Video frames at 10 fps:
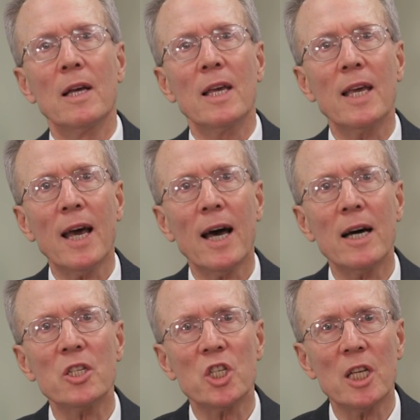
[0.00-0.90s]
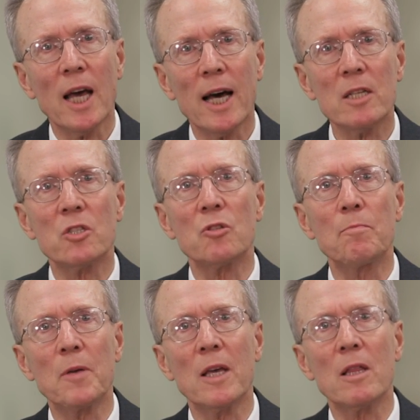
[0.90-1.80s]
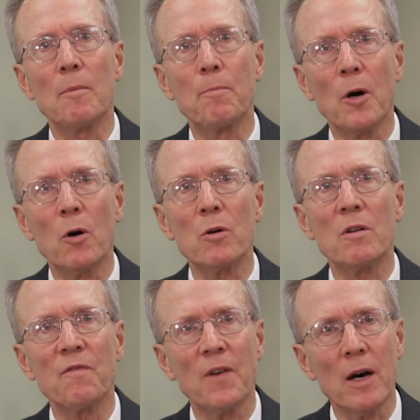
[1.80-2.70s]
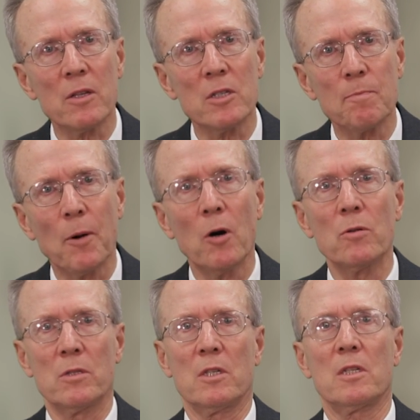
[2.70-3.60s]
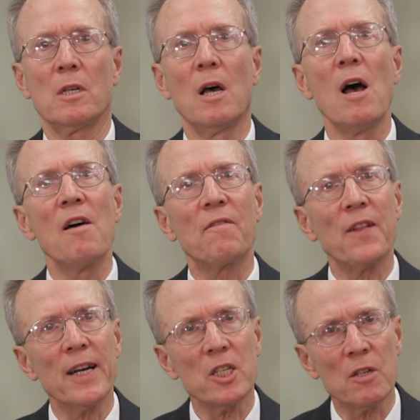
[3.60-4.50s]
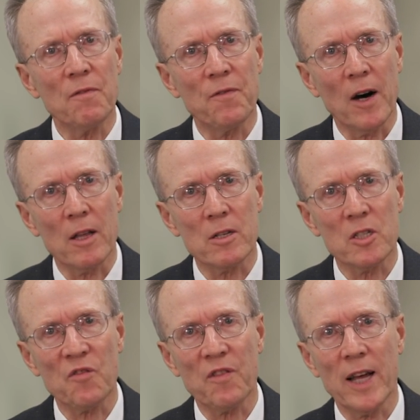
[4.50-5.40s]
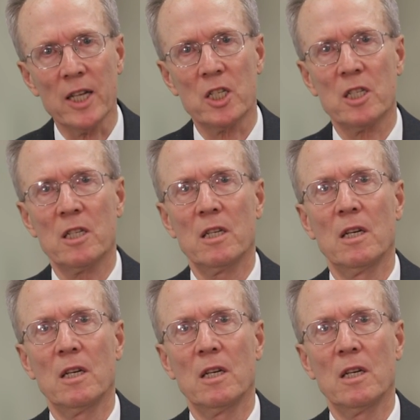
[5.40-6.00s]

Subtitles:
She had to be the bone of Father's bones, flesh of Father's flesh.